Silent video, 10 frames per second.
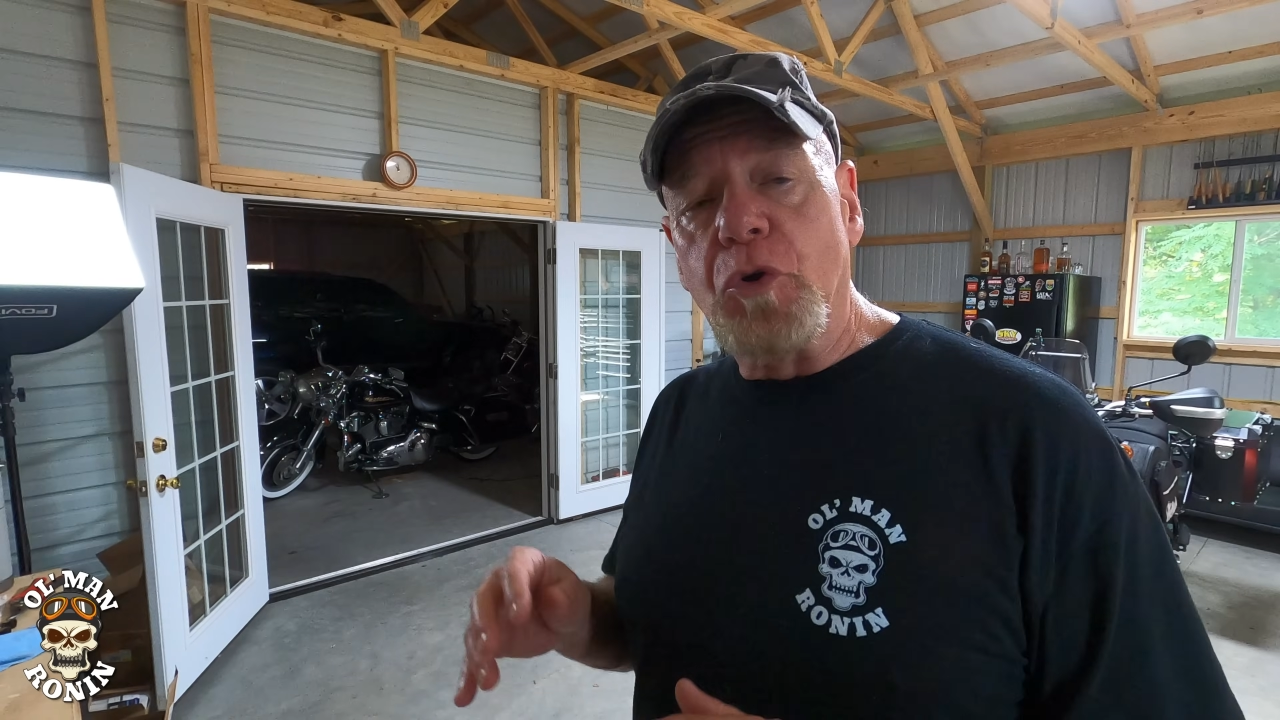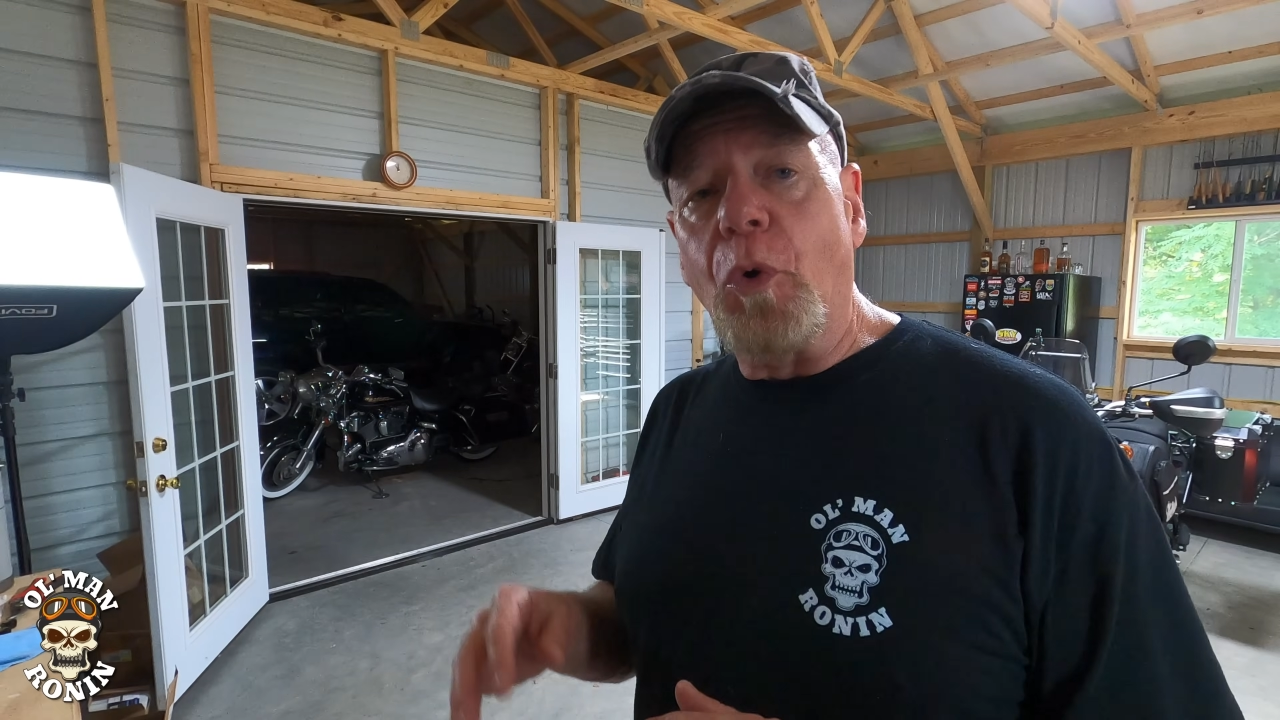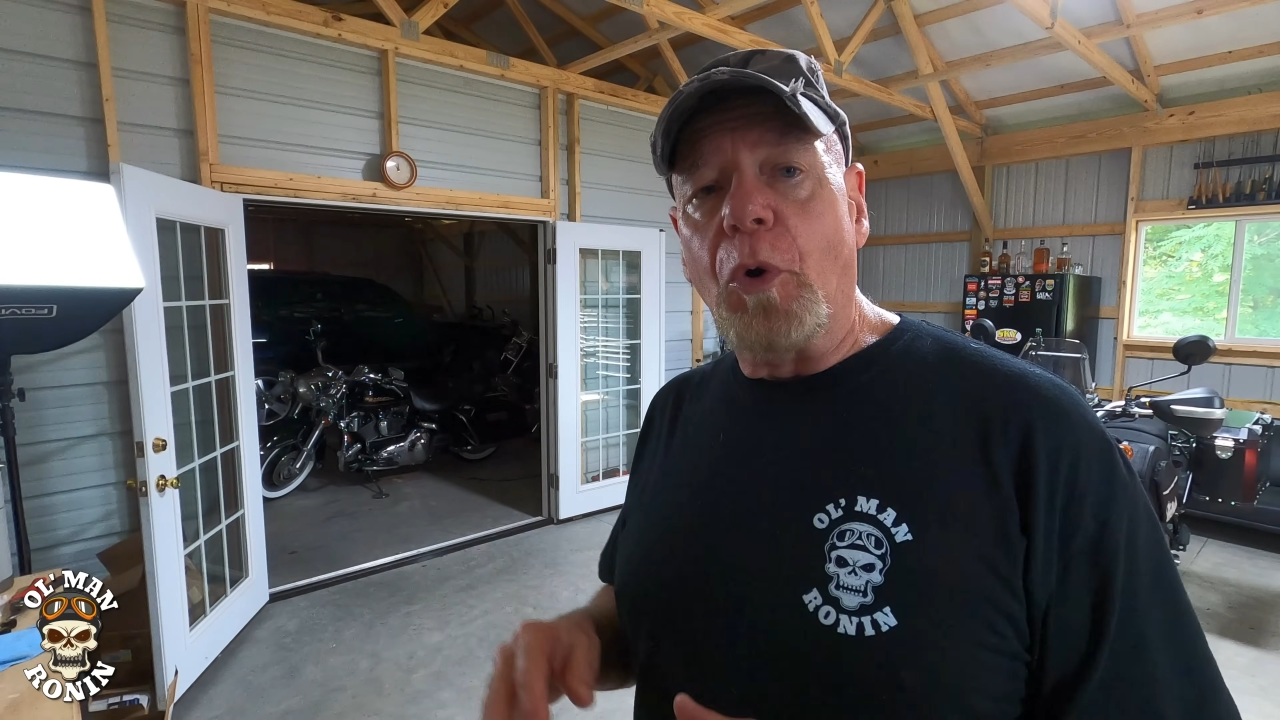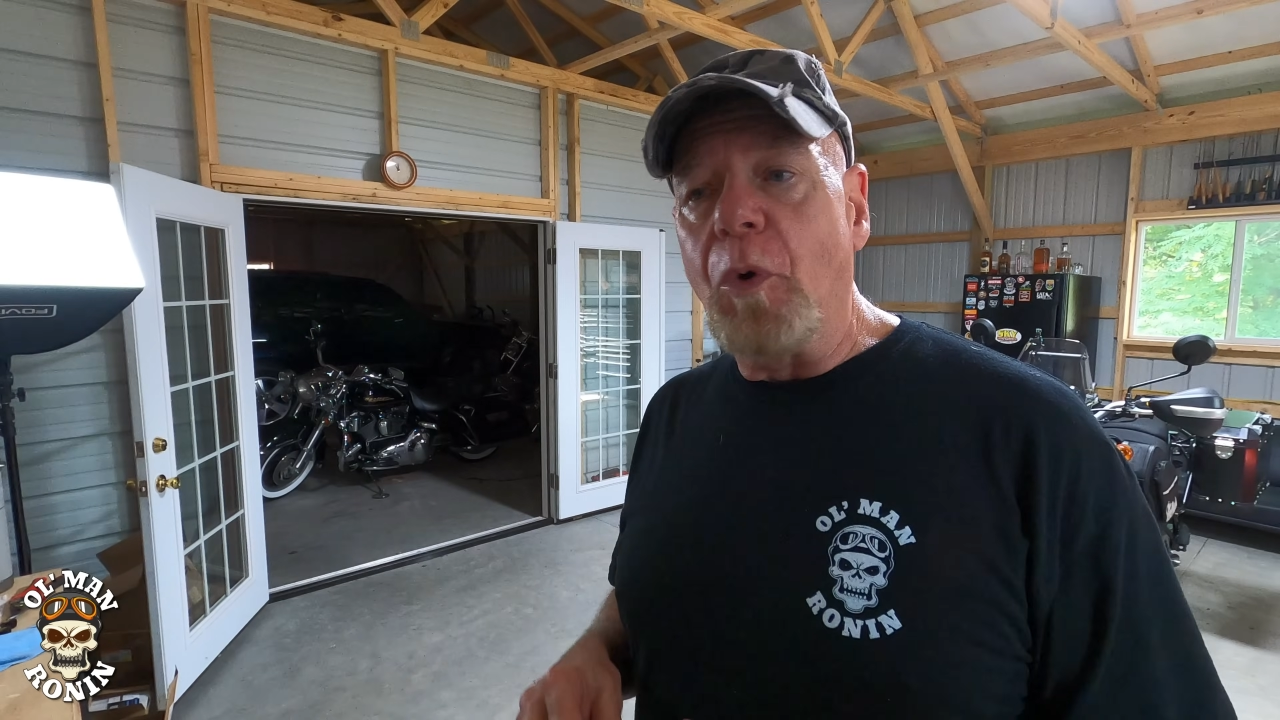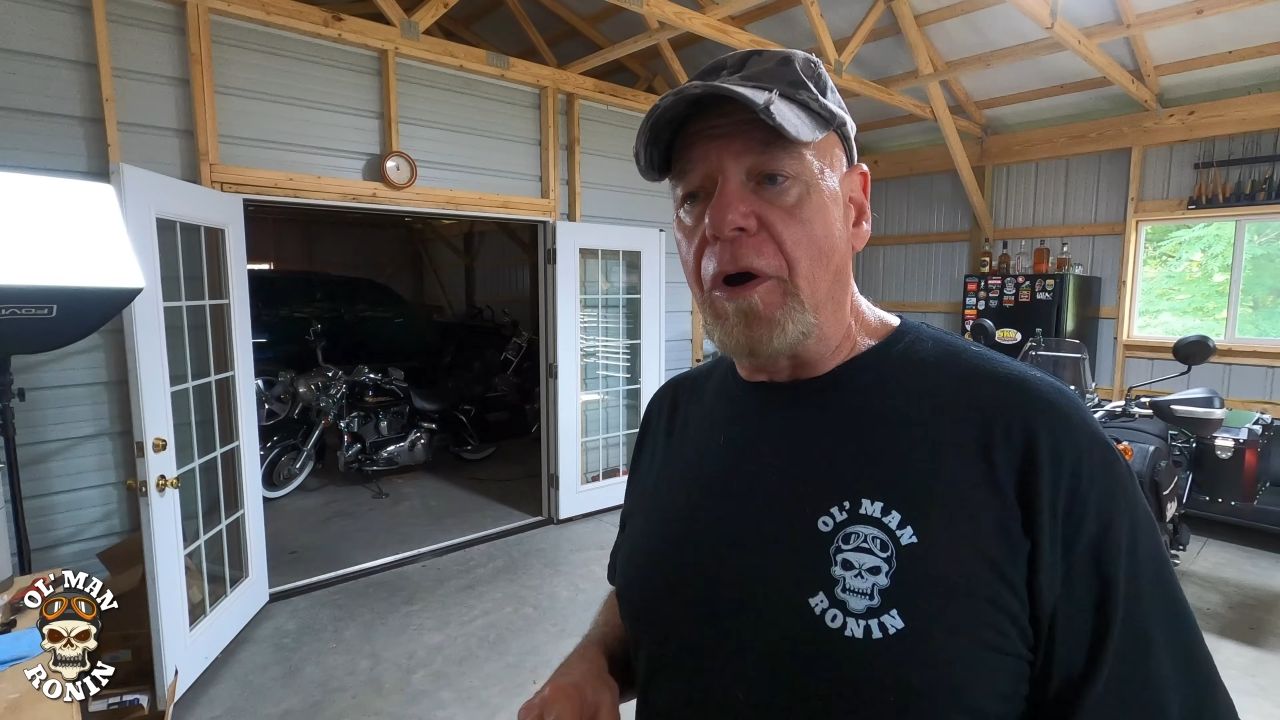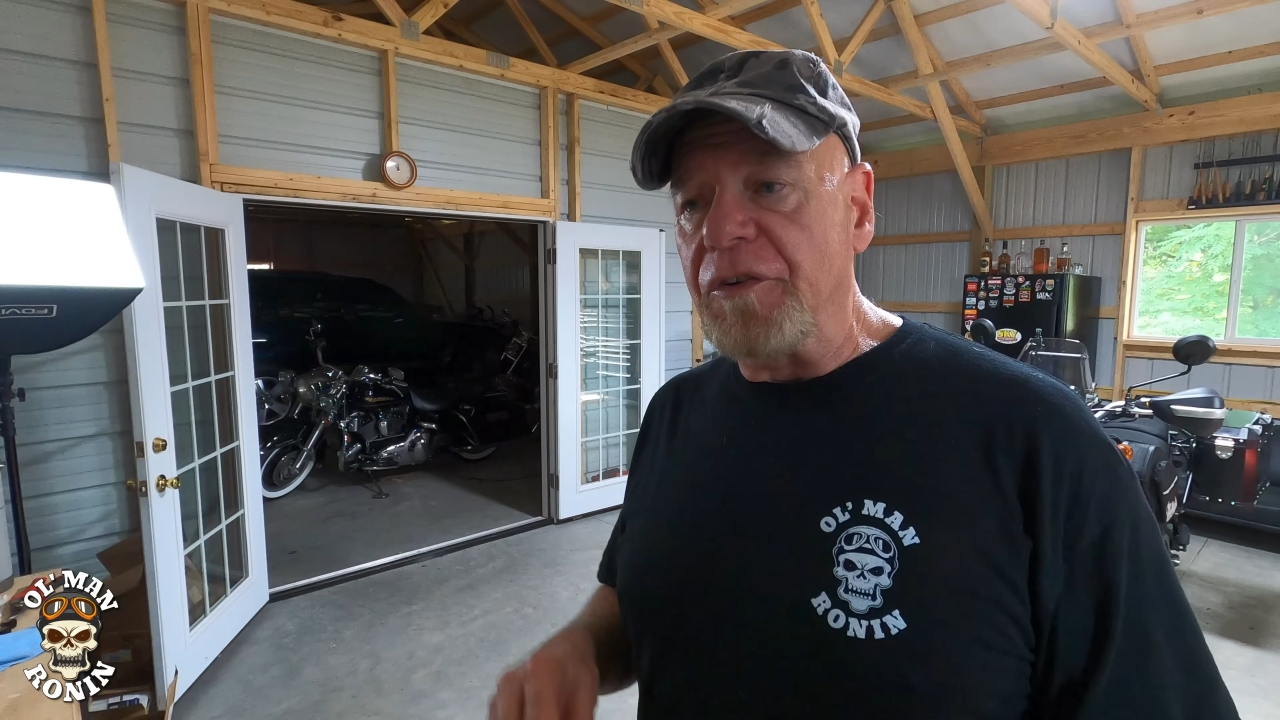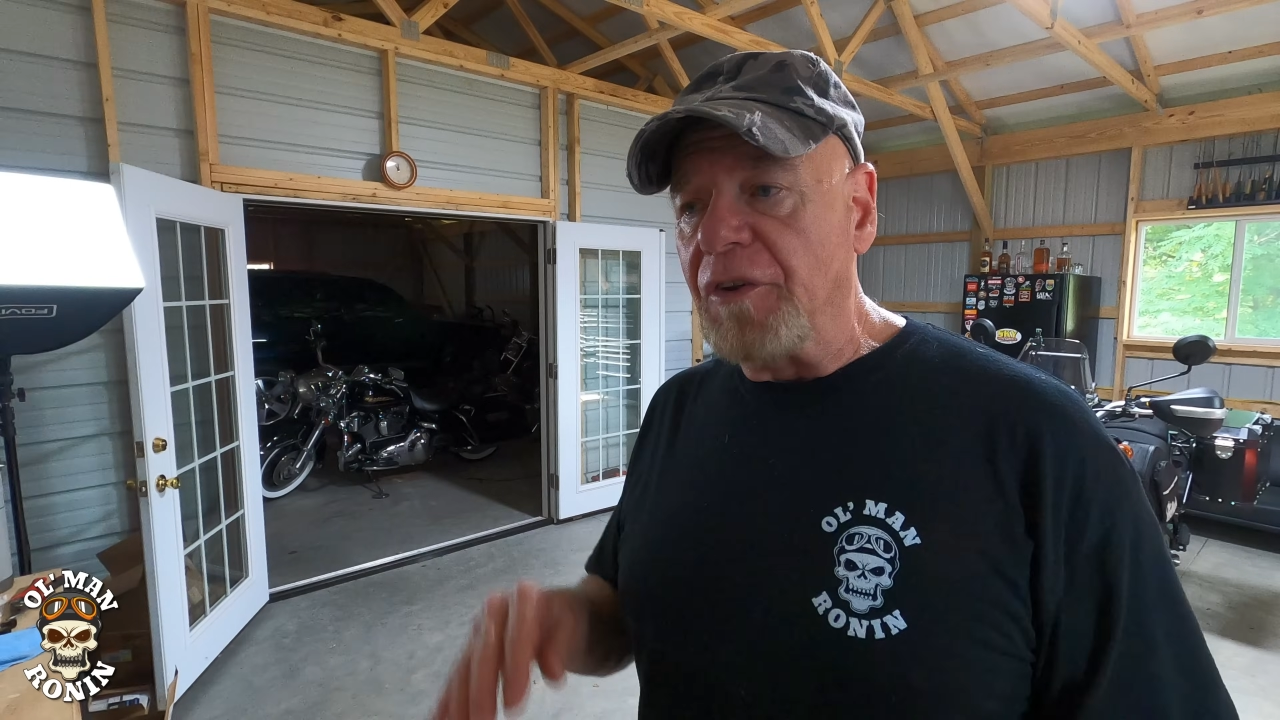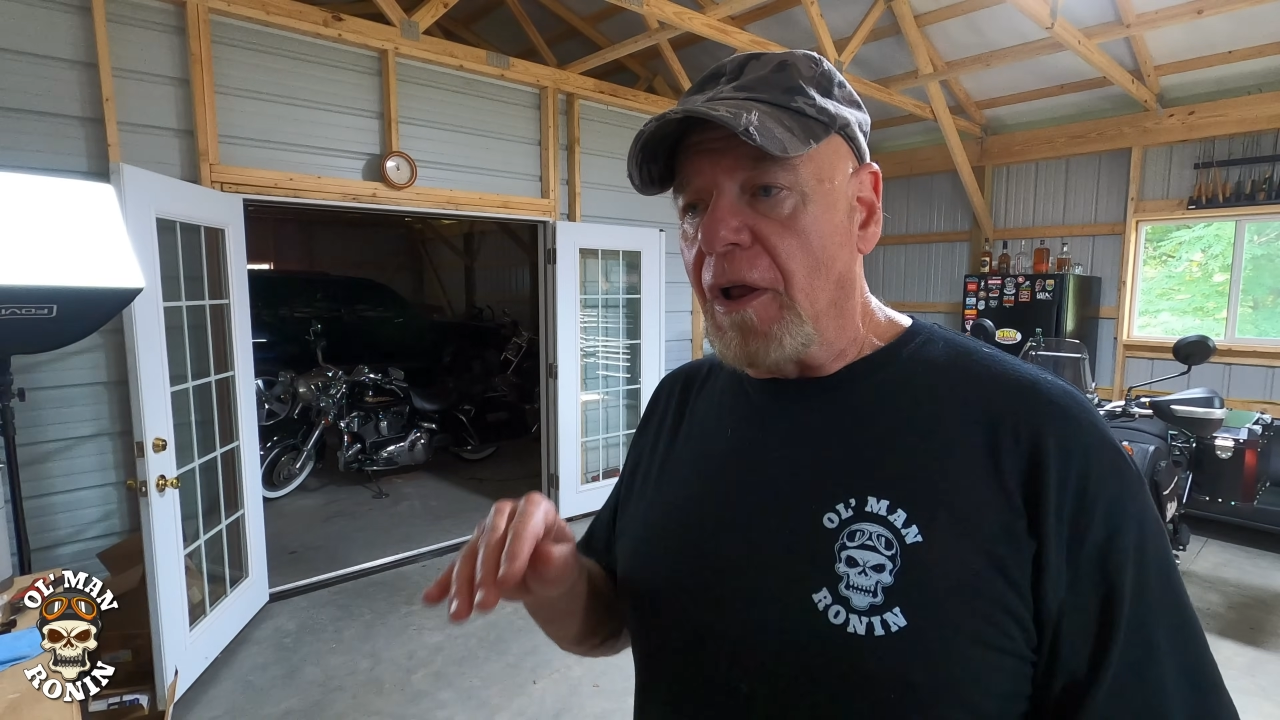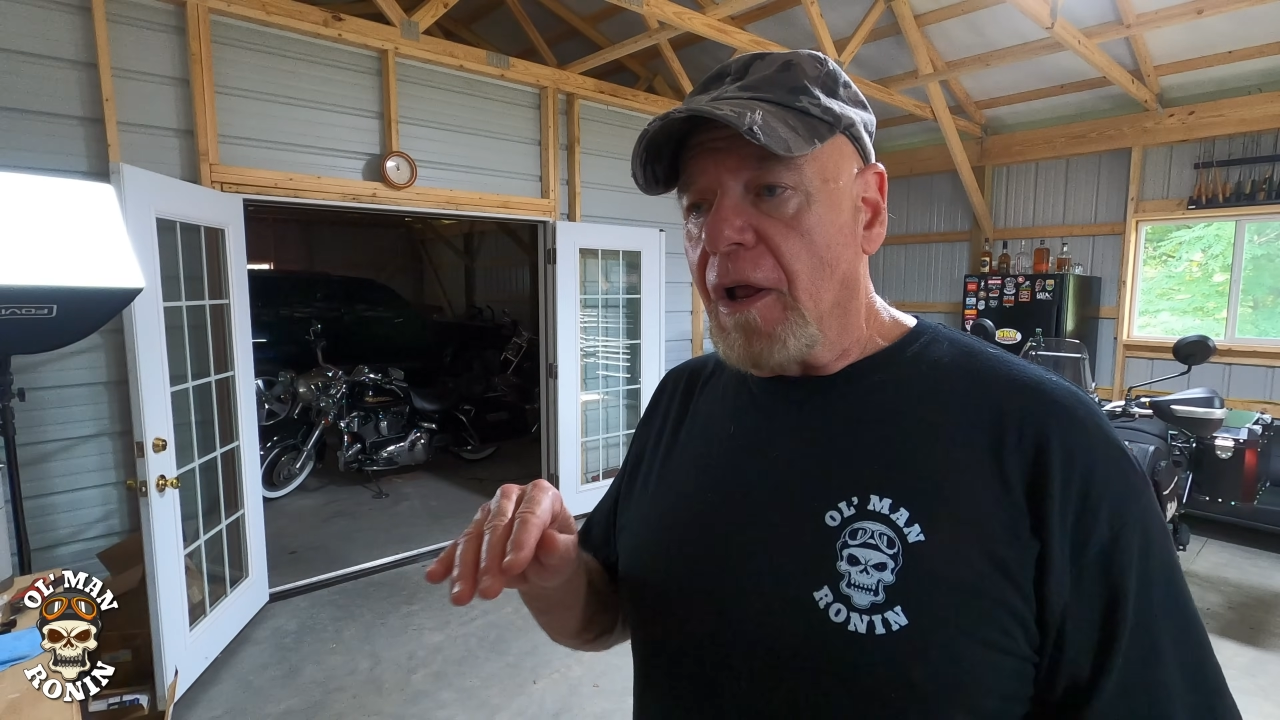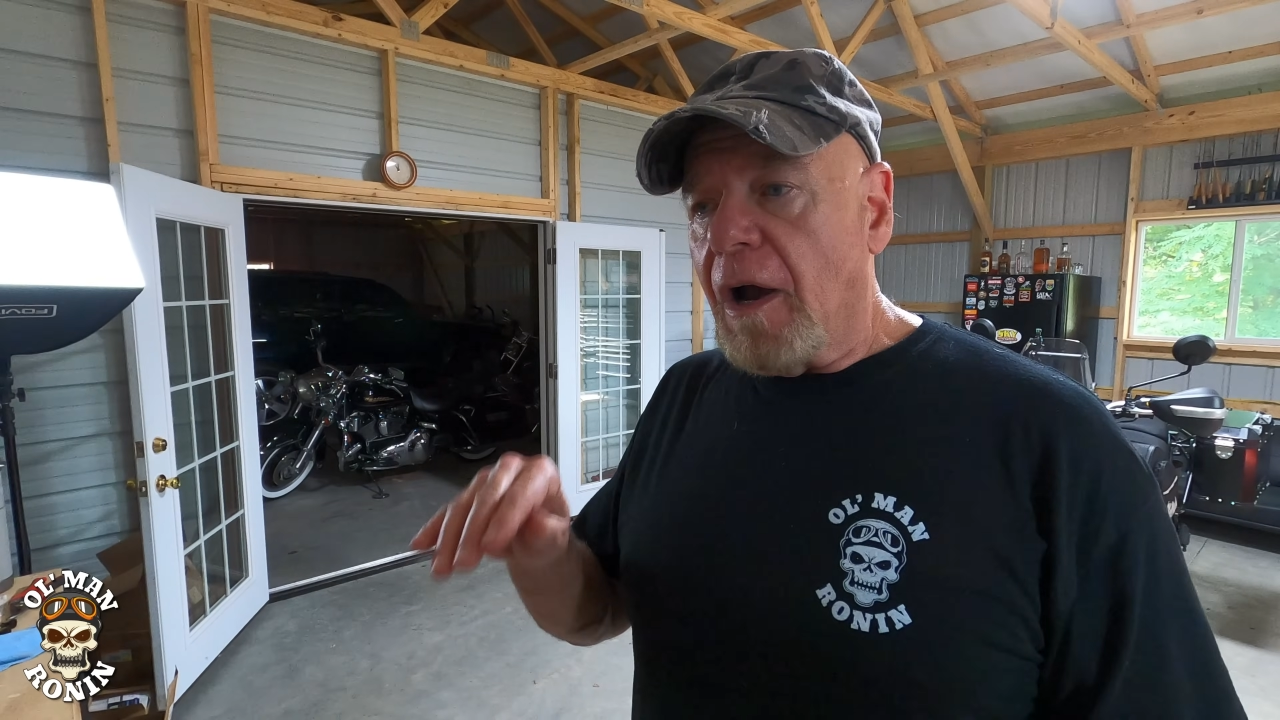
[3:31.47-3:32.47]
door was,